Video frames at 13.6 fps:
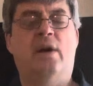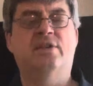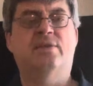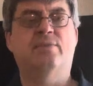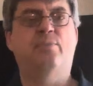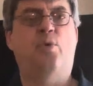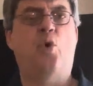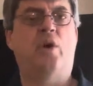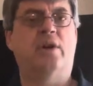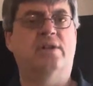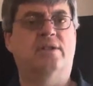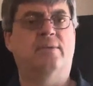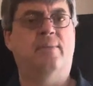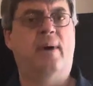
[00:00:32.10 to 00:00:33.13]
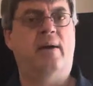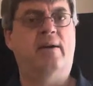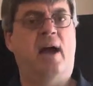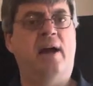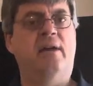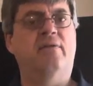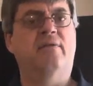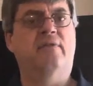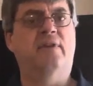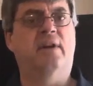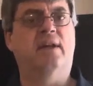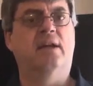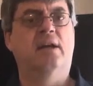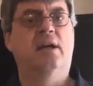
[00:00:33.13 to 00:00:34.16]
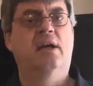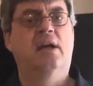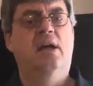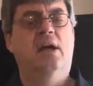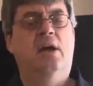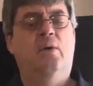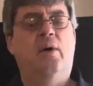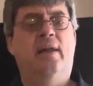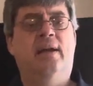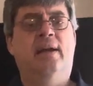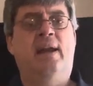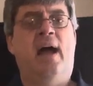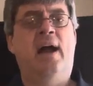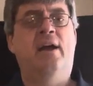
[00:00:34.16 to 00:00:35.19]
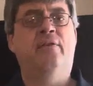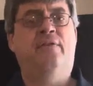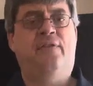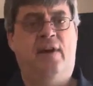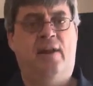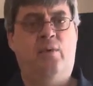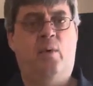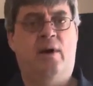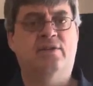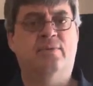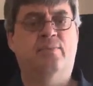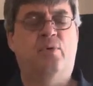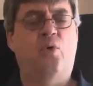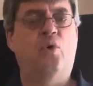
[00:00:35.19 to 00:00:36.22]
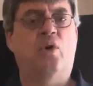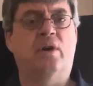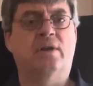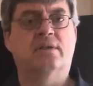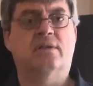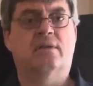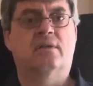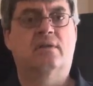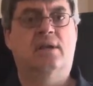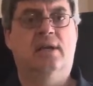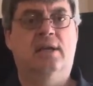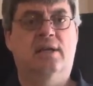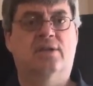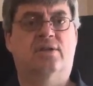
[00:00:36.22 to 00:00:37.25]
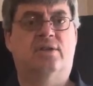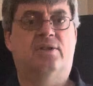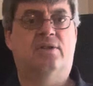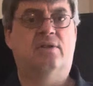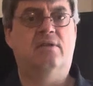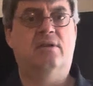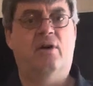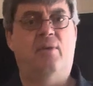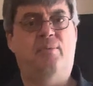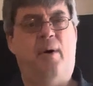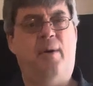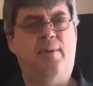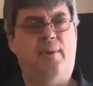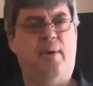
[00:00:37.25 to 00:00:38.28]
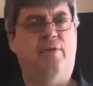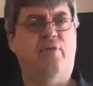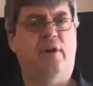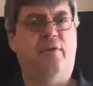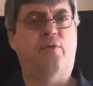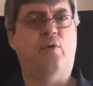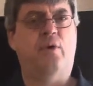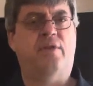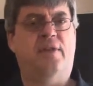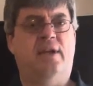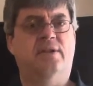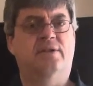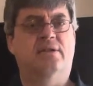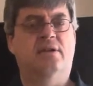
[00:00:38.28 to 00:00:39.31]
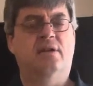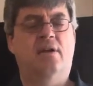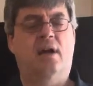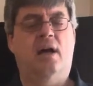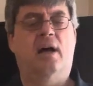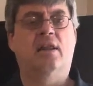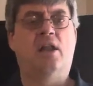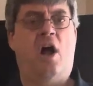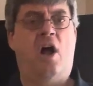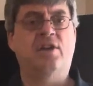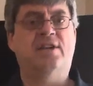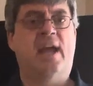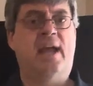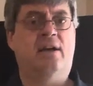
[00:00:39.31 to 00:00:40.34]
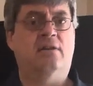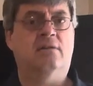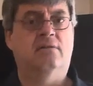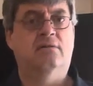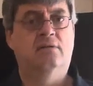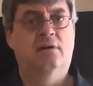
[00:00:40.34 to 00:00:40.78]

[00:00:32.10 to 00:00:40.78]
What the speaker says: is important about an iron fitting? Well, in an iron fitting, what is important is, probably about 3 or 4 things. Launch angle,